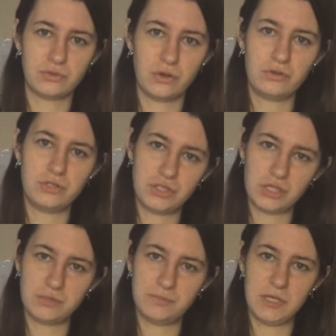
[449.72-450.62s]
don't
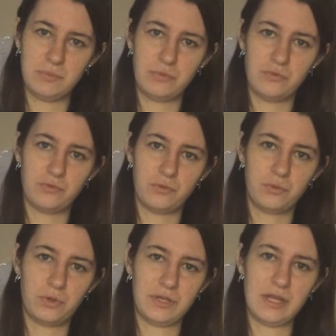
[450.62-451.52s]
judge people for
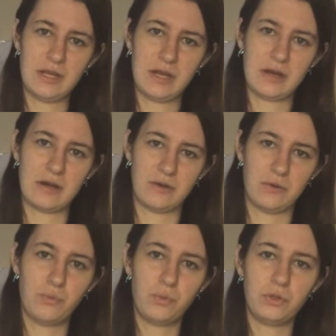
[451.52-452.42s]
what they are
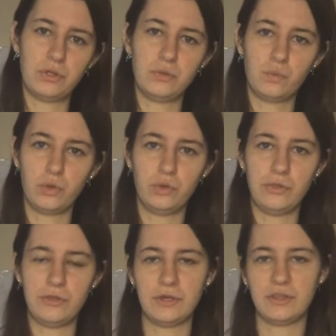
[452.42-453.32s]
or what
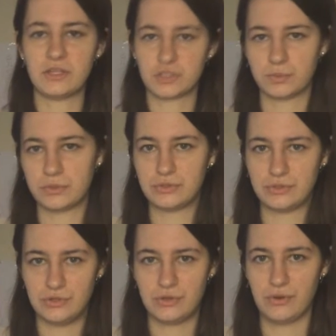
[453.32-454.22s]
you think they're
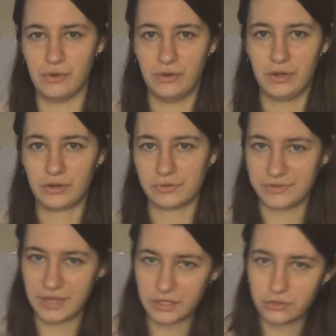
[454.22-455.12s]
supposed to do,
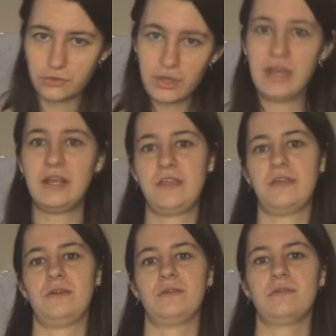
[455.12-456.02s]
because they can do
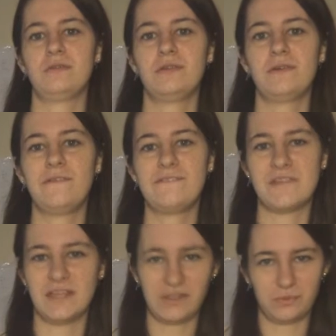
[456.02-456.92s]
anything,
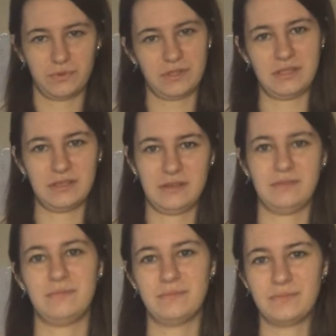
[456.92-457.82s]
and that's what
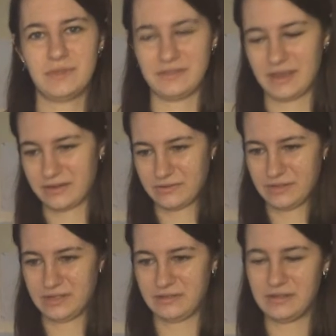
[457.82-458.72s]
the
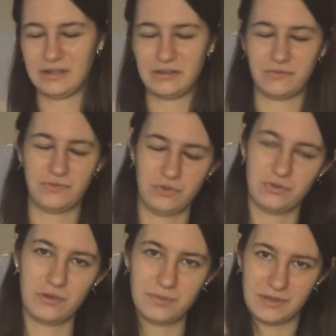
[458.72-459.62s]
city of
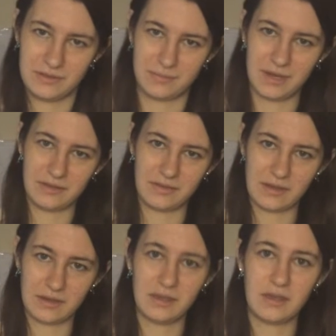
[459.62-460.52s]
Zootopia is about. It's
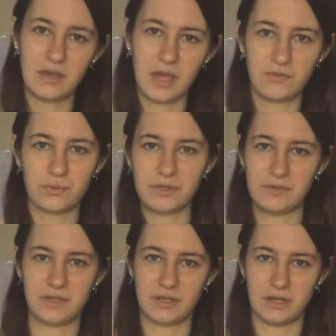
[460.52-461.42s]
like everyone
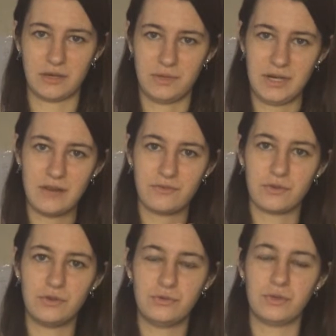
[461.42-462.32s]
living in harmony,
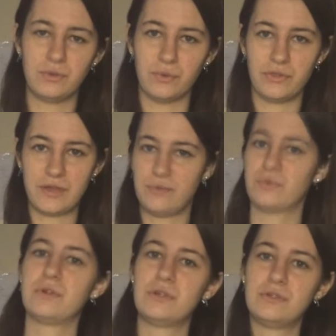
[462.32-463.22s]
everyone doing what they
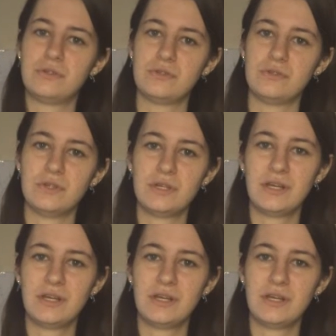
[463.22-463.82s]
want to do.